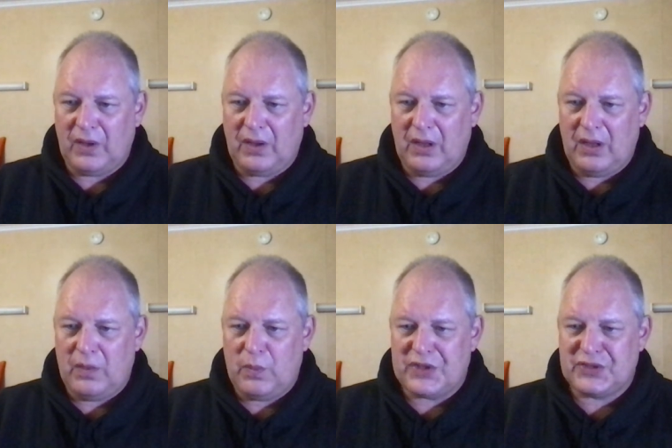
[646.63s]

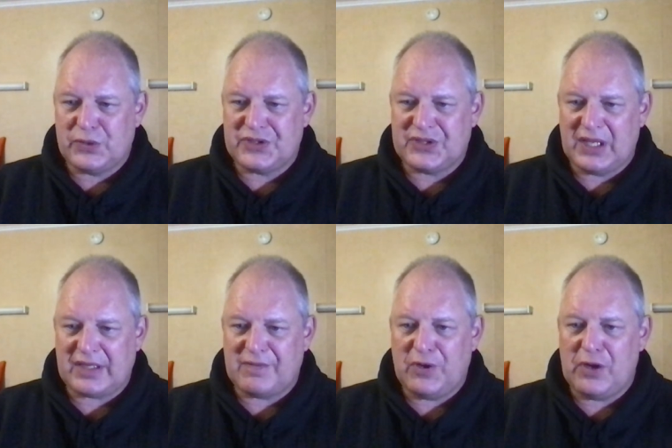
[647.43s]
what's a good
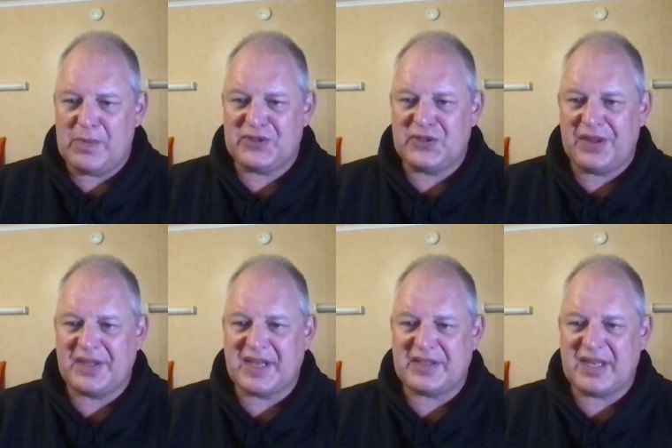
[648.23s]
selective herbicide
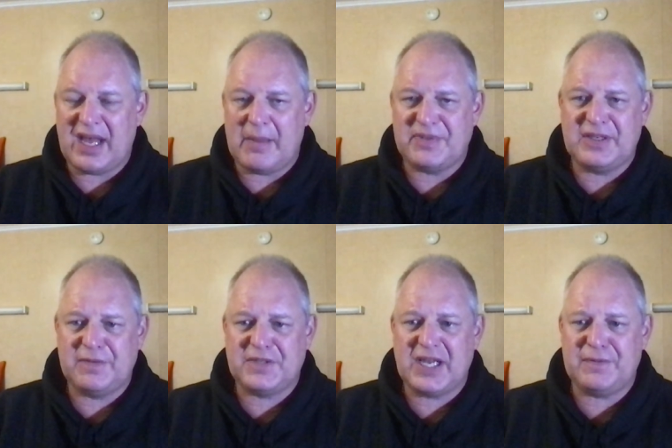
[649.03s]
that doesn't harm
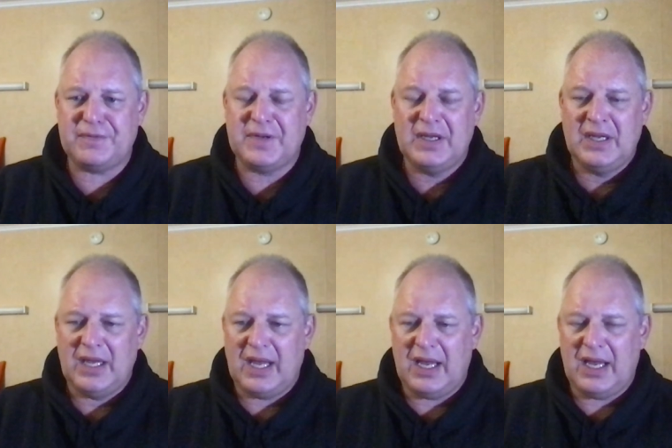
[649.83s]
Tiff-Tuff?
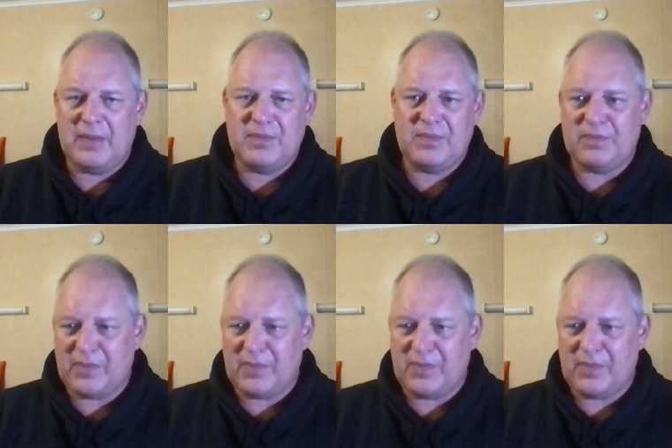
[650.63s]
Don't